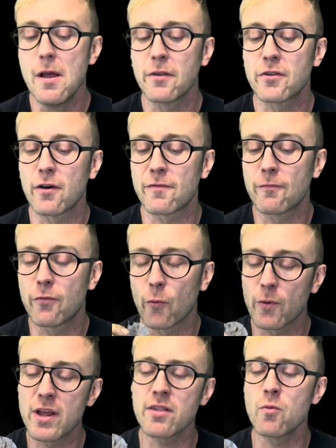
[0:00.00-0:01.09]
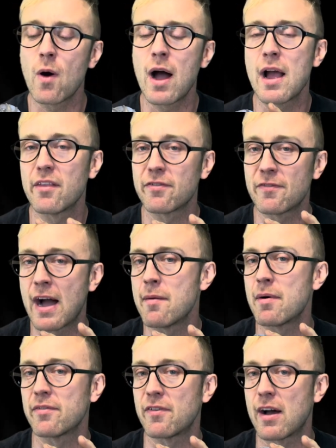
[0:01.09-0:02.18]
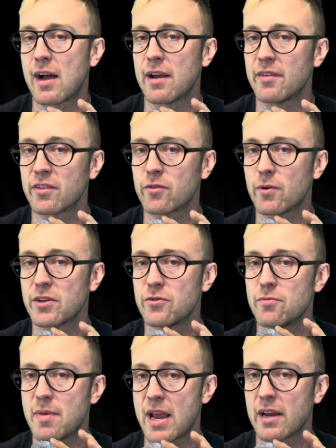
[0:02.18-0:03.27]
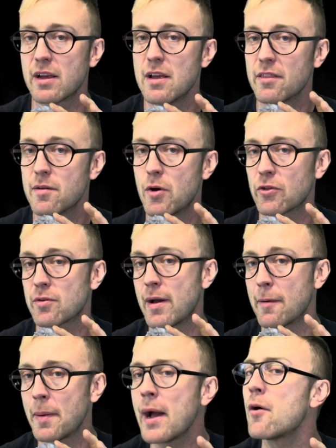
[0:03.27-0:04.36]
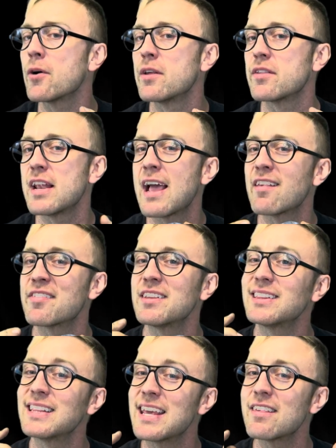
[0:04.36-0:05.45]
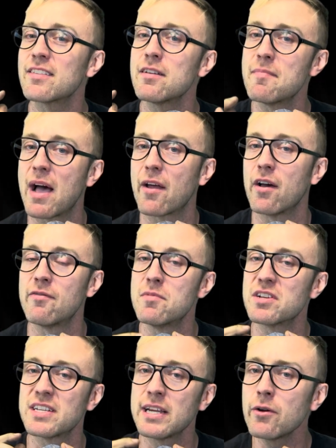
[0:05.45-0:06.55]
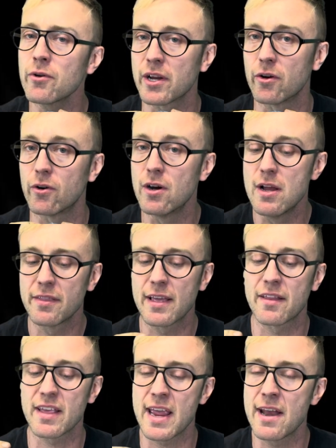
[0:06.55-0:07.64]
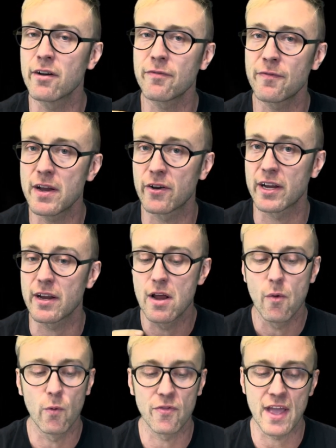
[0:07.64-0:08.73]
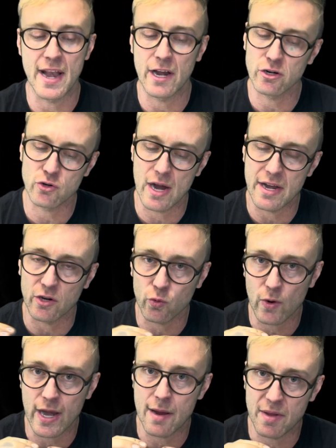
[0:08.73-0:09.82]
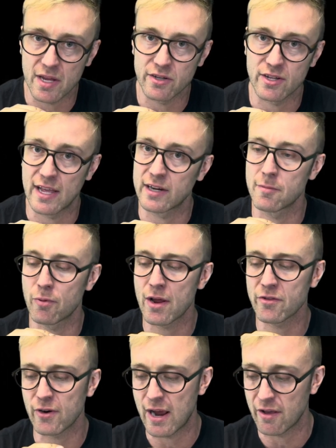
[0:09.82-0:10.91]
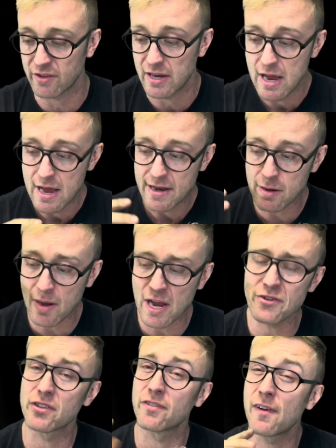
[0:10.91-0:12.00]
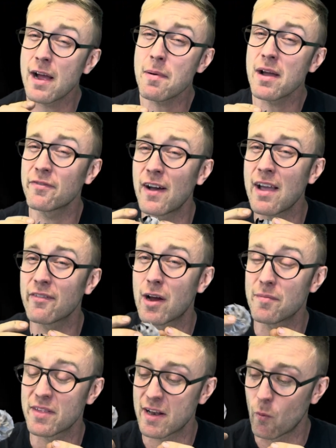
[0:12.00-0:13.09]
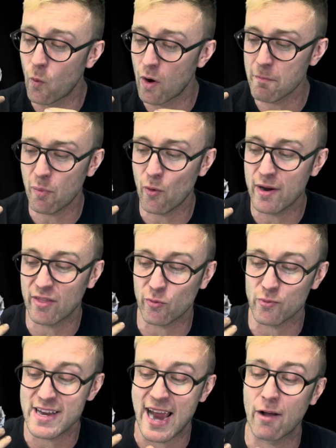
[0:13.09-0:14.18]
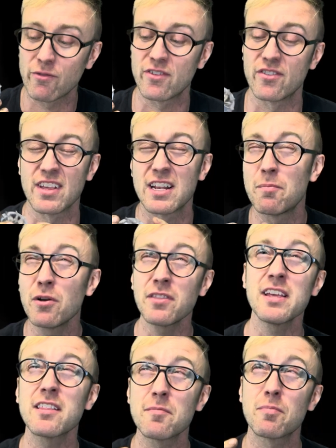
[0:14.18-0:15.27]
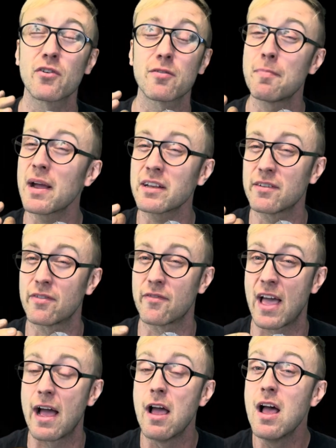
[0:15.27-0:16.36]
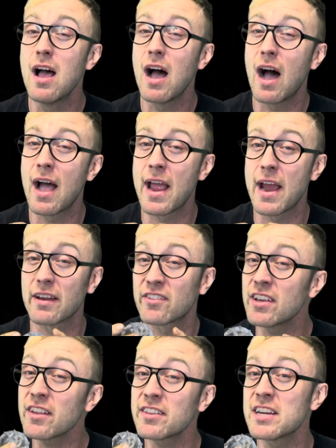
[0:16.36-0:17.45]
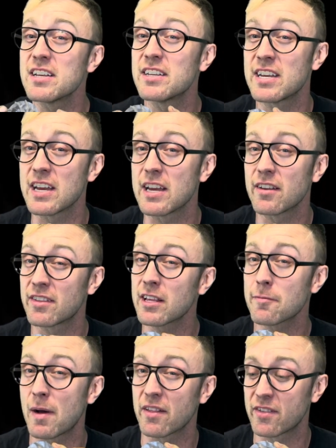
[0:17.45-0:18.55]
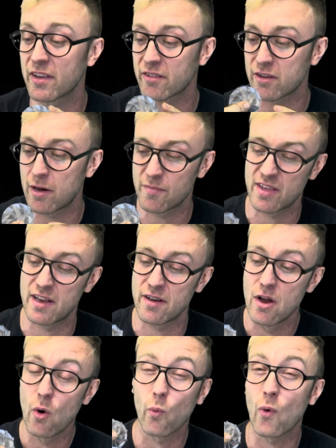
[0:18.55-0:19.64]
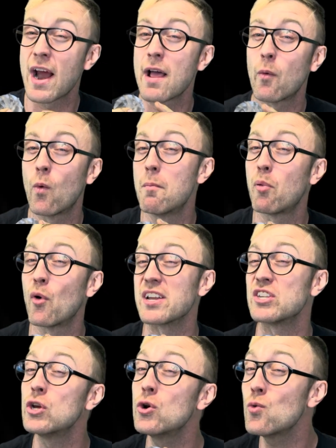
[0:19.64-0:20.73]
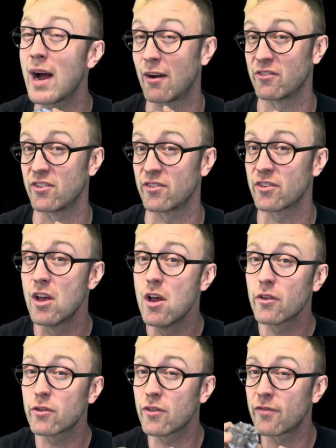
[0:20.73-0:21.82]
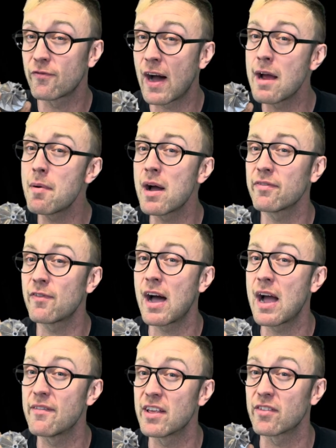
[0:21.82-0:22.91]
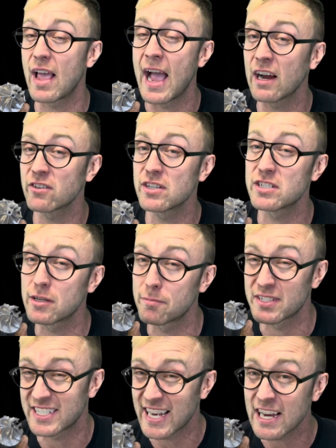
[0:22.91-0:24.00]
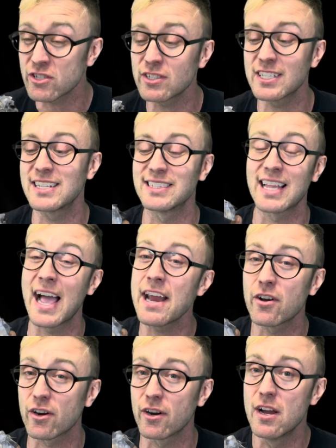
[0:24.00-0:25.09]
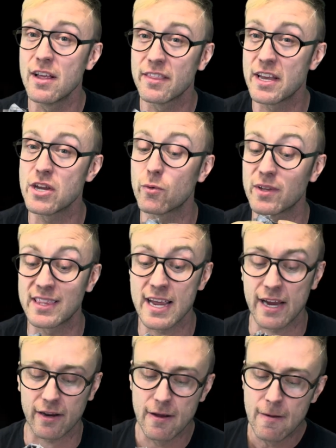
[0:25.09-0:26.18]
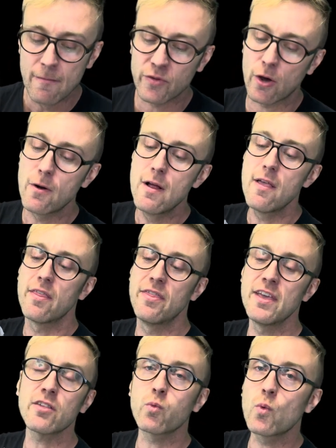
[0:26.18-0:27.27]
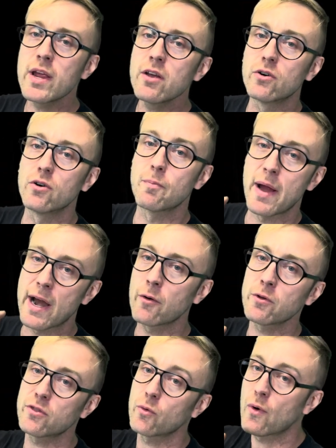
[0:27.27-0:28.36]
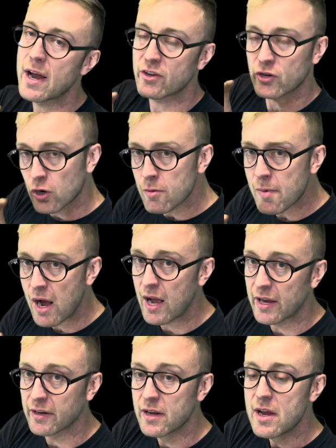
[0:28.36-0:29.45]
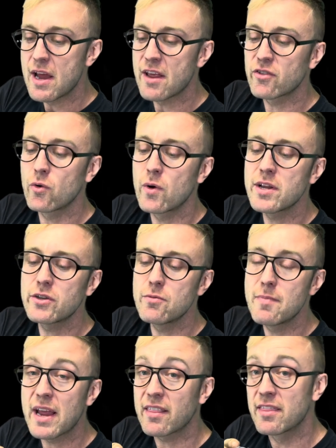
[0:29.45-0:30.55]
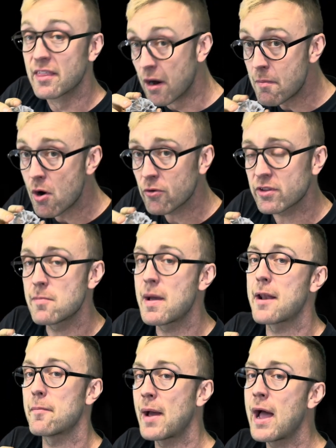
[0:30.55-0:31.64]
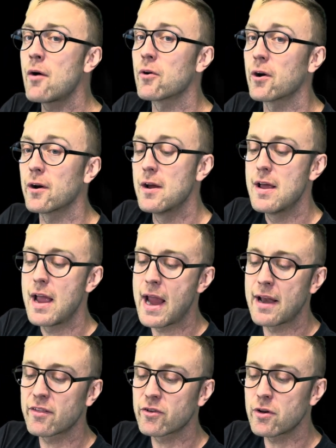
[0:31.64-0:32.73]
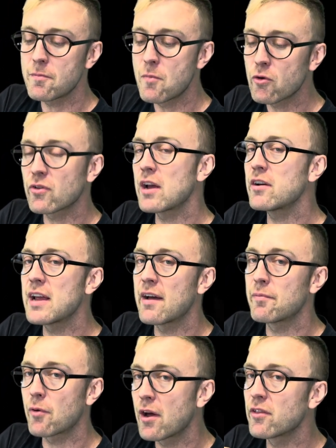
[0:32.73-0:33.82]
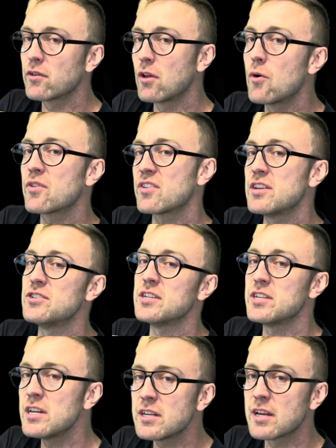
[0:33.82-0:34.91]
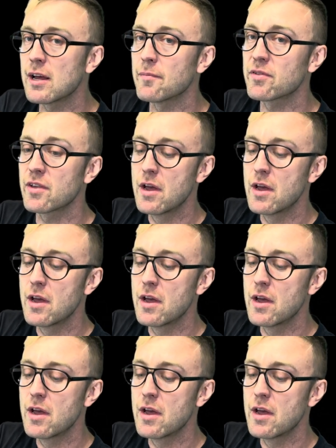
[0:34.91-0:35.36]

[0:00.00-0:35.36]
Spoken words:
So the reason why the 5x5 is going to make the most amount of power is it has the least amount of material that is interfering with that air trying to cram into that compressor housing. Now, mind you, the 5x5 comes in at 1.3 ounces. And to put things in perspective of that, a 16T 6x6 comes in right at 1.2 ounces. So the 5x5 is actually substantially lighter than you would think. So this wheel paired with the right turbine is going to make the most amount of power and is going to most likely have probably the lowest EGT temps,